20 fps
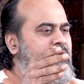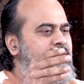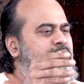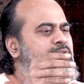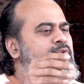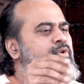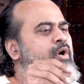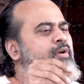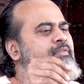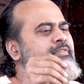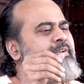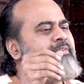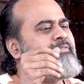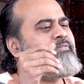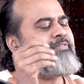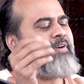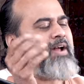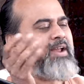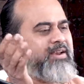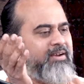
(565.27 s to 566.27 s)
you often
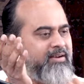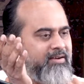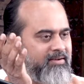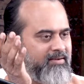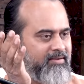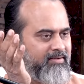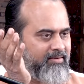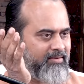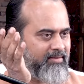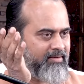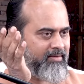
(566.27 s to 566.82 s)
find